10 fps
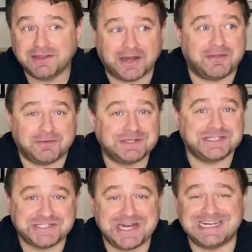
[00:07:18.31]
You know, there is
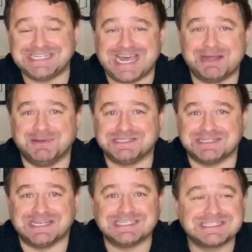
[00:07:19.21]
a genetic element to
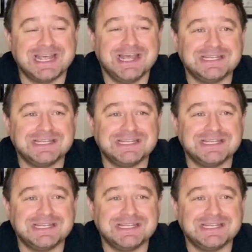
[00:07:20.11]
this.